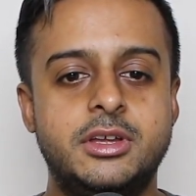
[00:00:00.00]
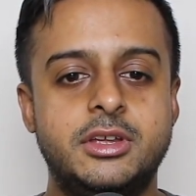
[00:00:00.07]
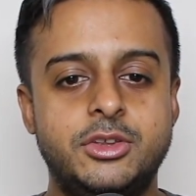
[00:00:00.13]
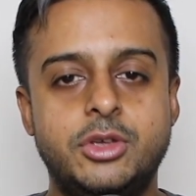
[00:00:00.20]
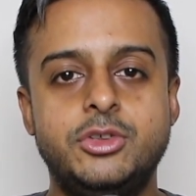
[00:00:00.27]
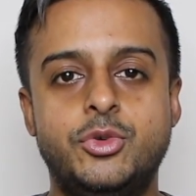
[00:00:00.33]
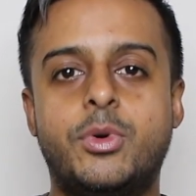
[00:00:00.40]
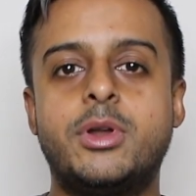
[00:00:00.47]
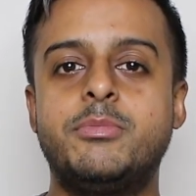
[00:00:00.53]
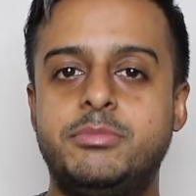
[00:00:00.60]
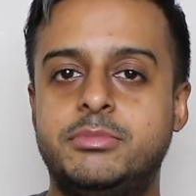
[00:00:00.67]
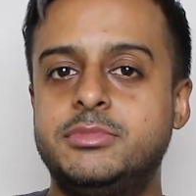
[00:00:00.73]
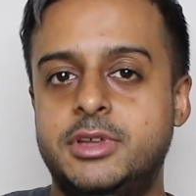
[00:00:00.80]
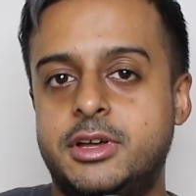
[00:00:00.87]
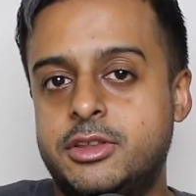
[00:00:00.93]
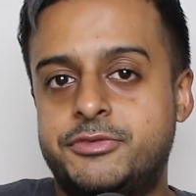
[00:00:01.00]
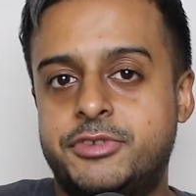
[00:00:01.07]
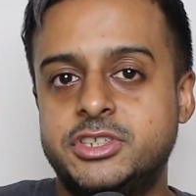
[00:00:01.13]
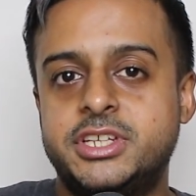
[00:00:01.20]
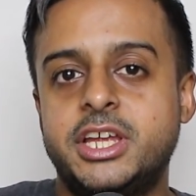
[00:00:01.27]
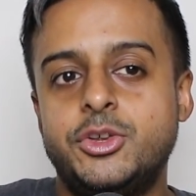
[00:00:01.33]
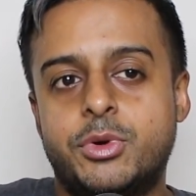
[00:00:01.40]
you want to, on the
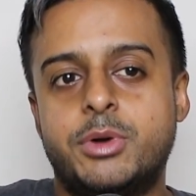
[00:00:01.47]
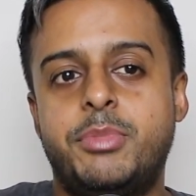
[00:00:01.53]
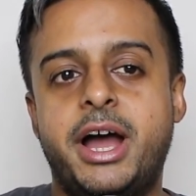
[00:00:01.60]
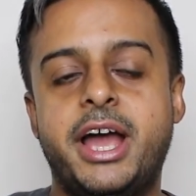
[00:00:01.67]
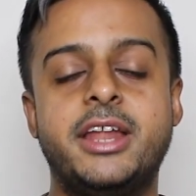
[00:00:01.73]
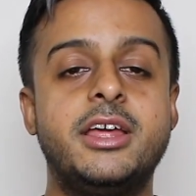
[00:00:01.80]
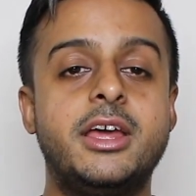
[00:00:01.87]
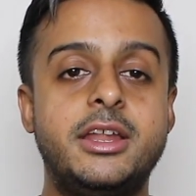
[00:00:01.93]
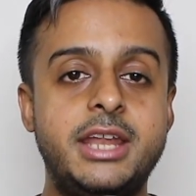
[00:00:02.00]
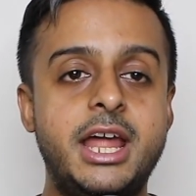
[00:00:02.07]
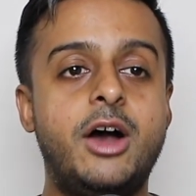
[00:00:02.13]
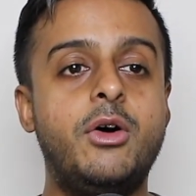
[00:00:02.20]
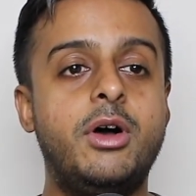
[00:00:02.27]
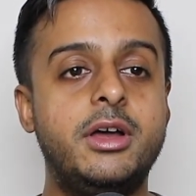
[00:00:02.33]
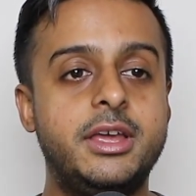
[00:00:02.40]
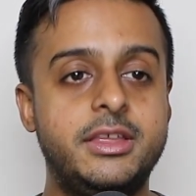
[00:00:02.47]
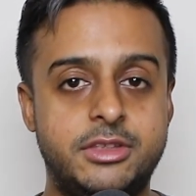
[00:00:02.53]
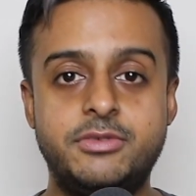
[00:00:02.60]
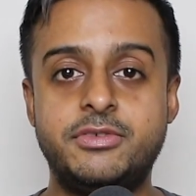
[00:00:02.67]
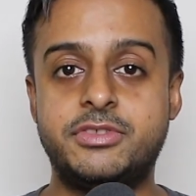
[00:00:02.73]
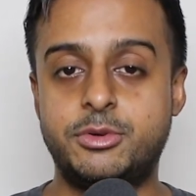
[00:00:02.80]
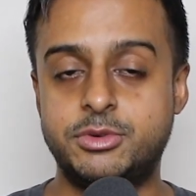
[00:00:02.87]
first date, you want to buy it. Now, if
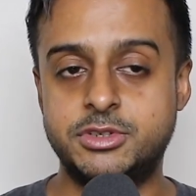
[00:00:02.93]
there is